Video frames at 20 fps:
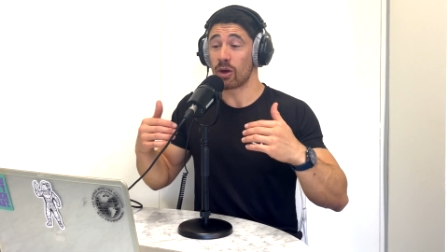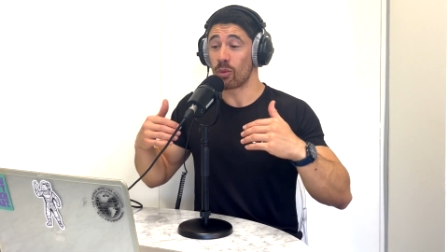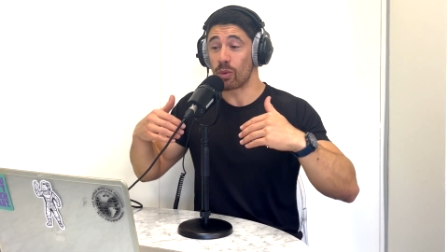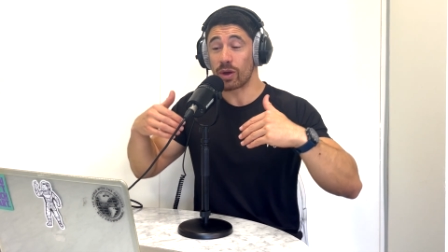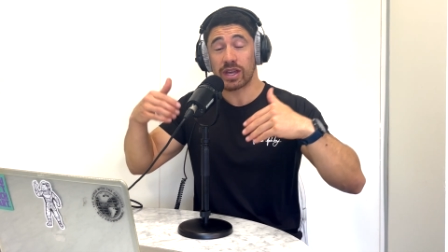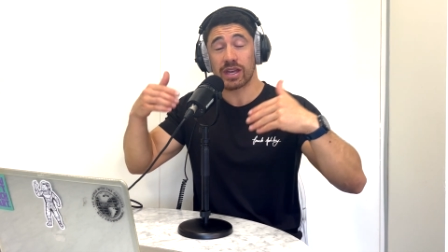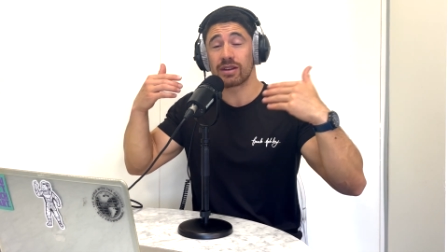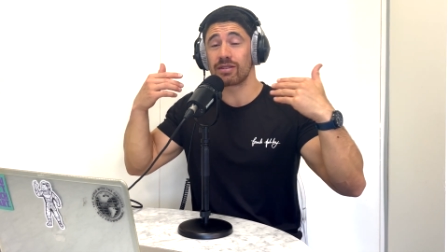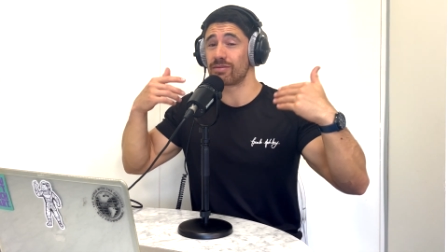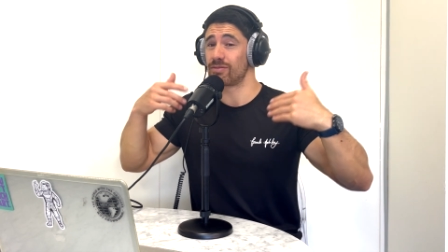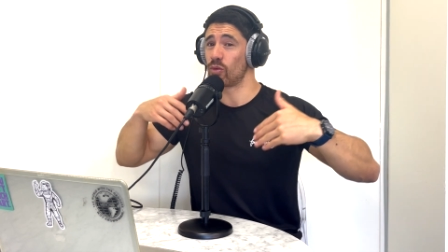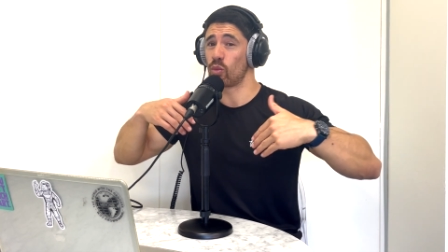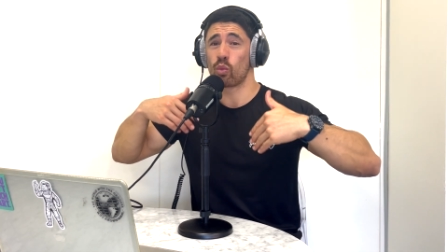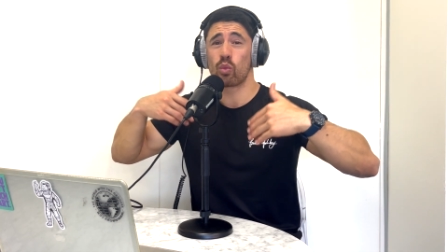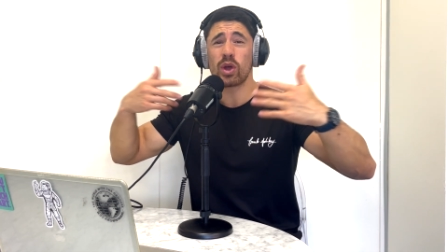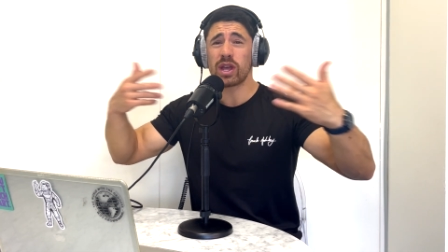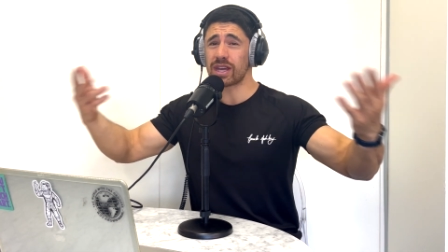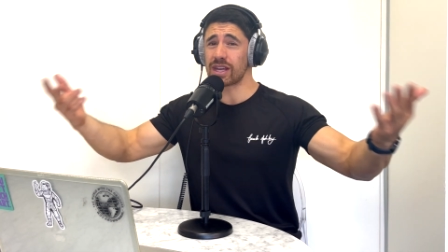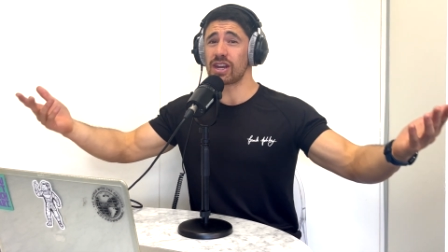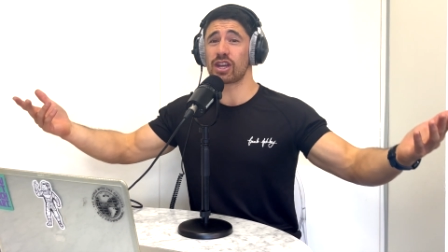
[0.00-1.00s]
we can
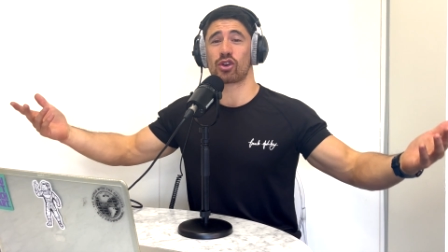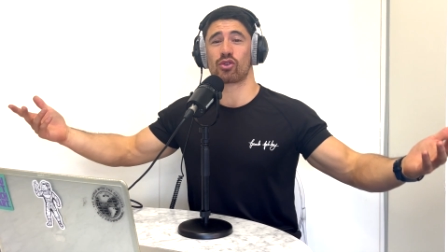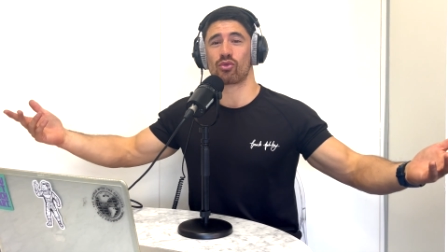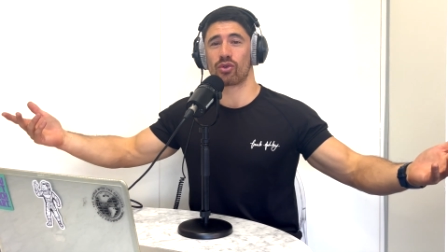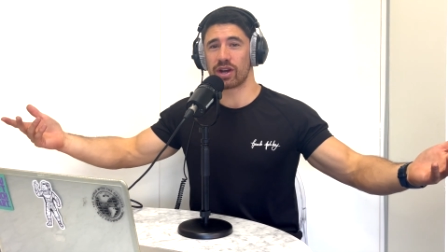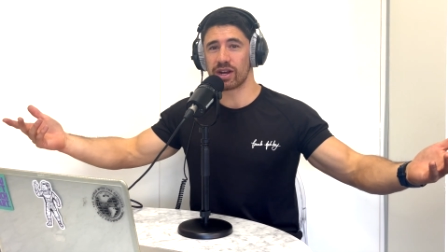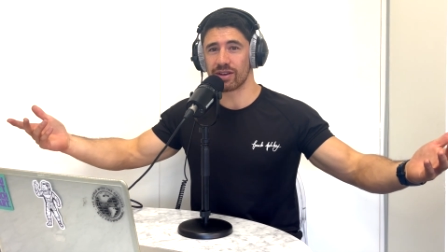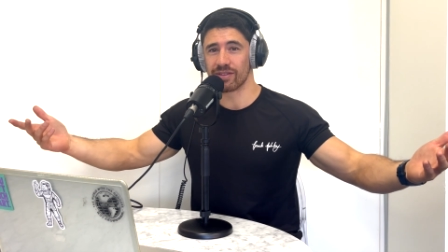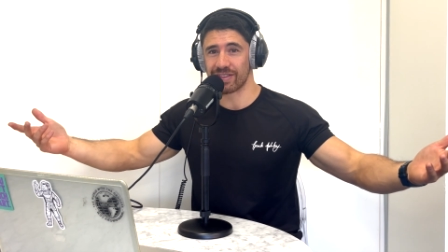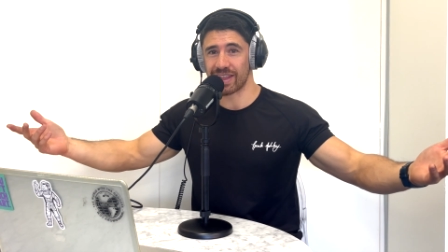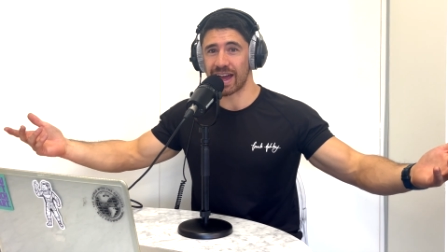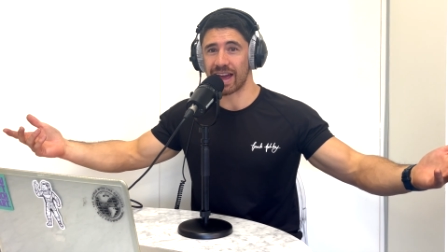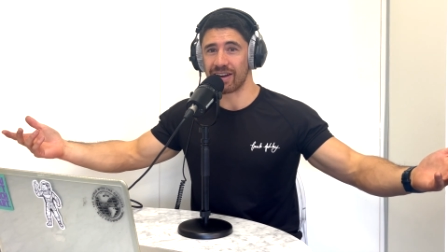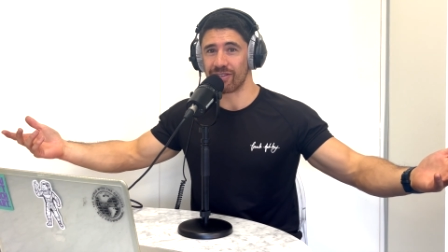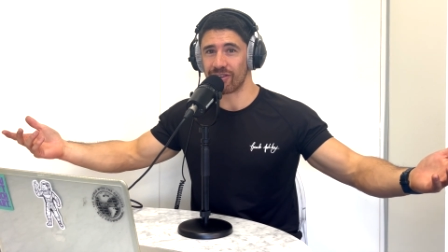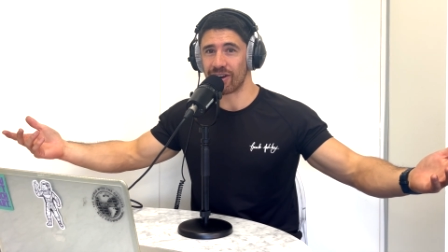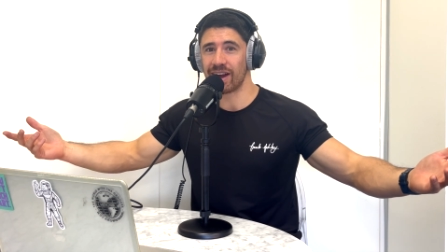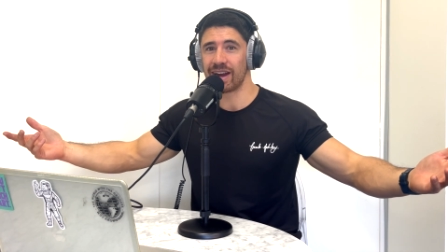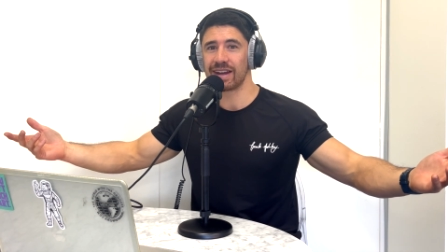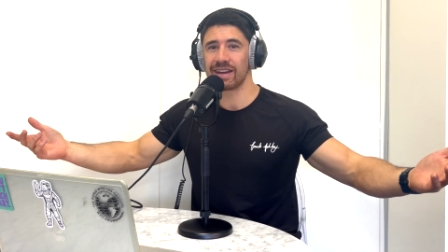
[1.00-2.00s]
we can agree on that
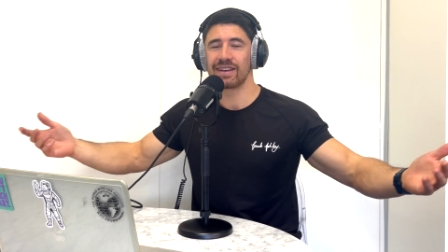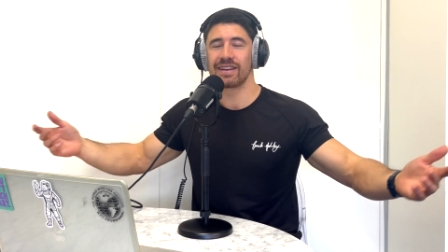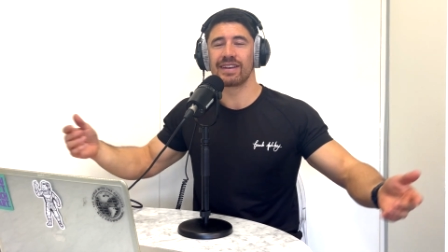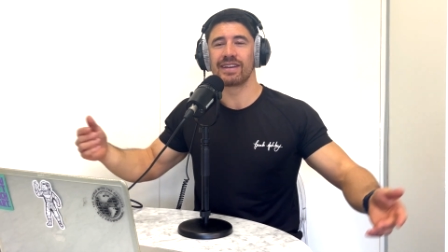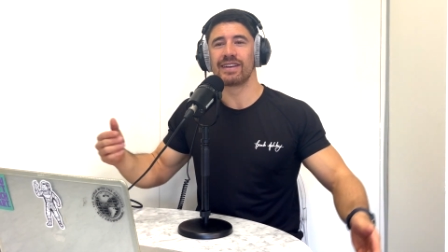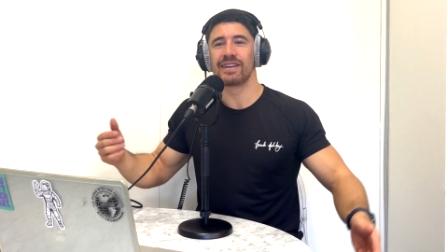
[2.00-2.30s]
right